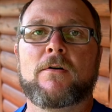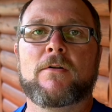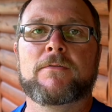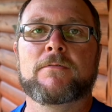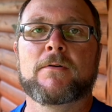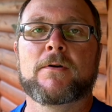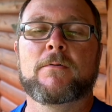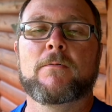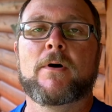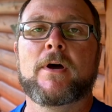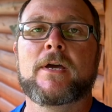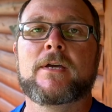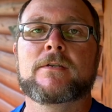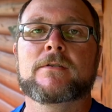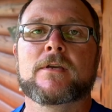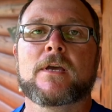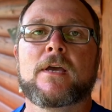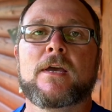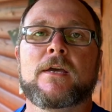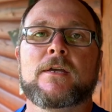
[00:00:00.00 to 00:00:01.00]
three
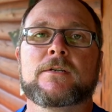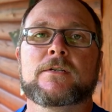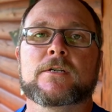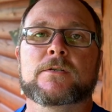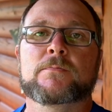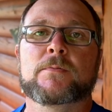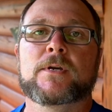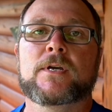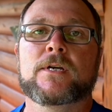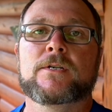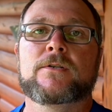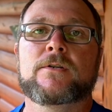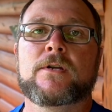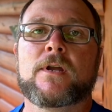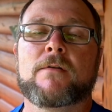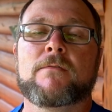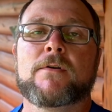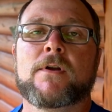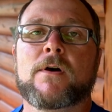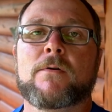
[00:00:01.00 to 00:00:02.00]
ways, just because you
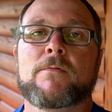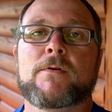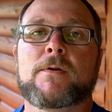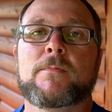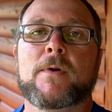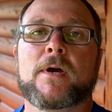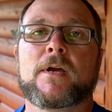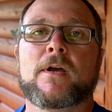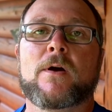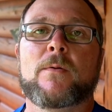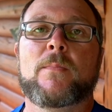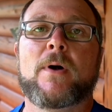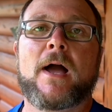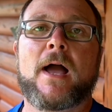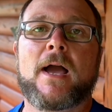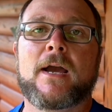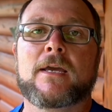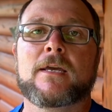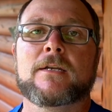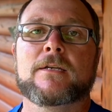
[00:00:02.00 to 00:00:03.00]
never know when you may go
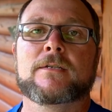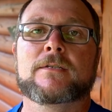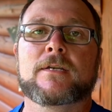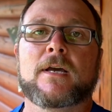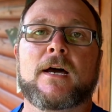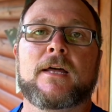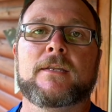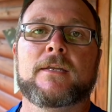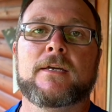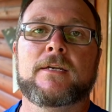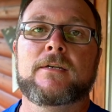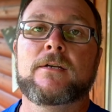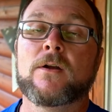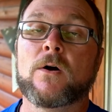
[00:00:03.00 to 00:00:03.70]
back and decide that,